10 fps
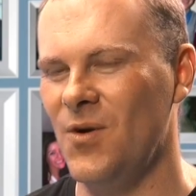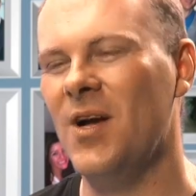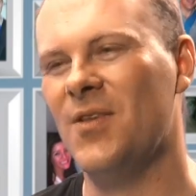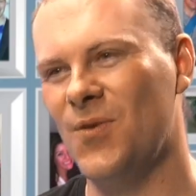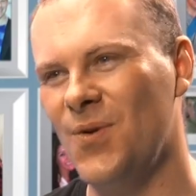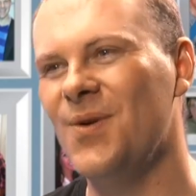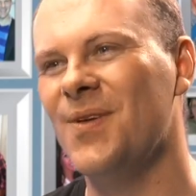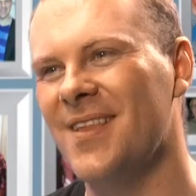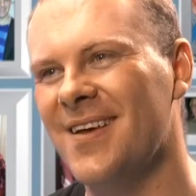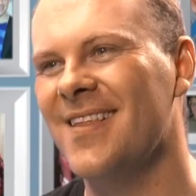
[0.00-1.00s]
Oh, I saw
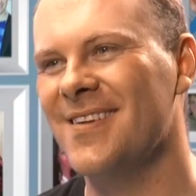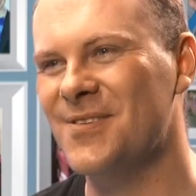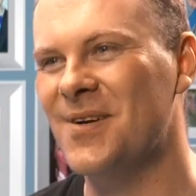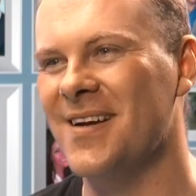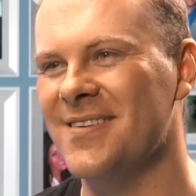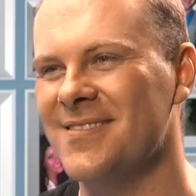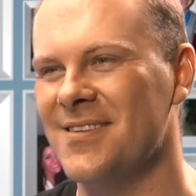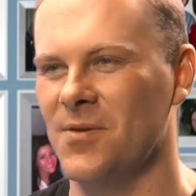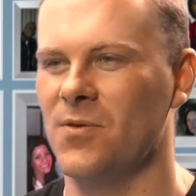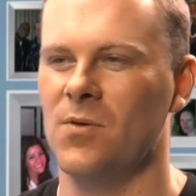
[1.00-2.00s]
you there. That's right.
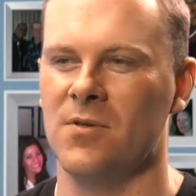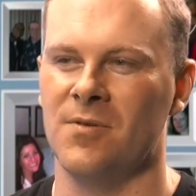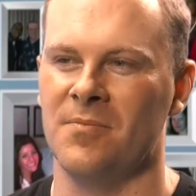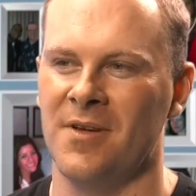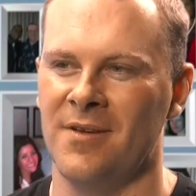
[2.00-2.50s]
She was awesome,